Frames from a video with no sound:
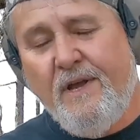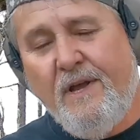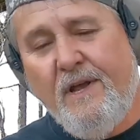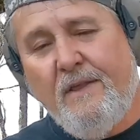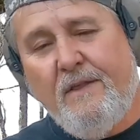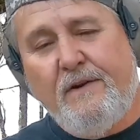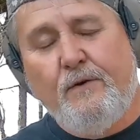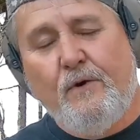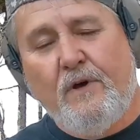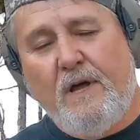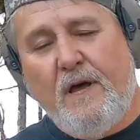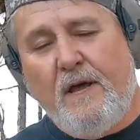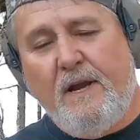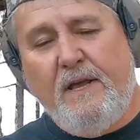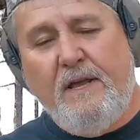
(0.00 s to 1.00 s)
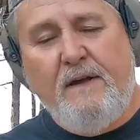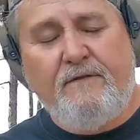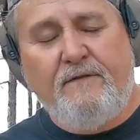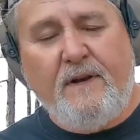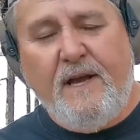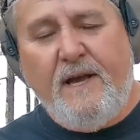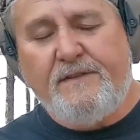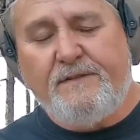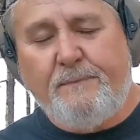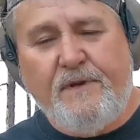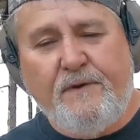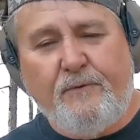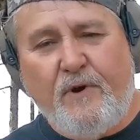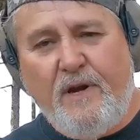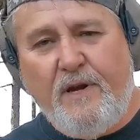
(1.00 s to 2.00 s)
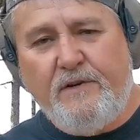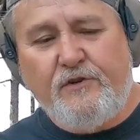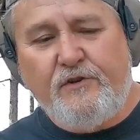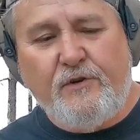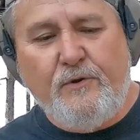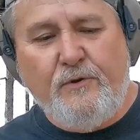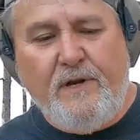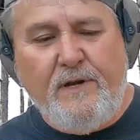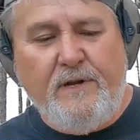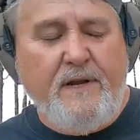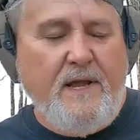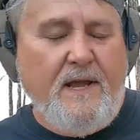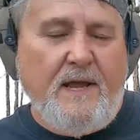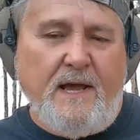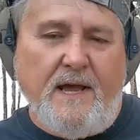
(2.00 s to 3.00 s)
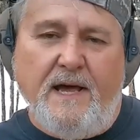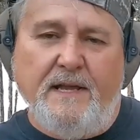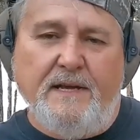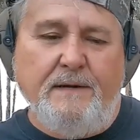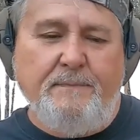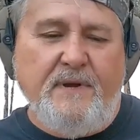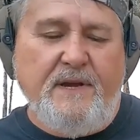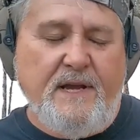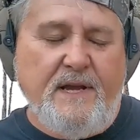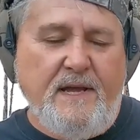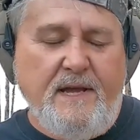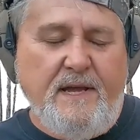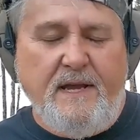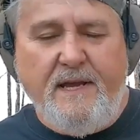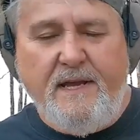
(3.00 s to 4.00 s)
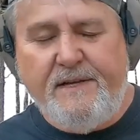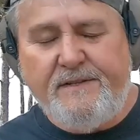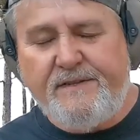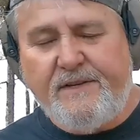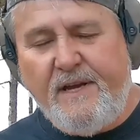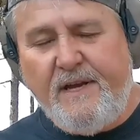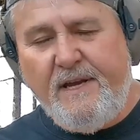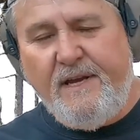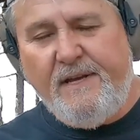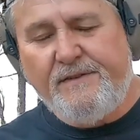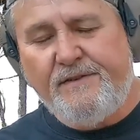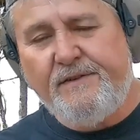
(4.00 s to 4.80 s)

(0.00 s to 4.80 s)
They do a lot of F-class mid-range shooting, IDPA, SAS,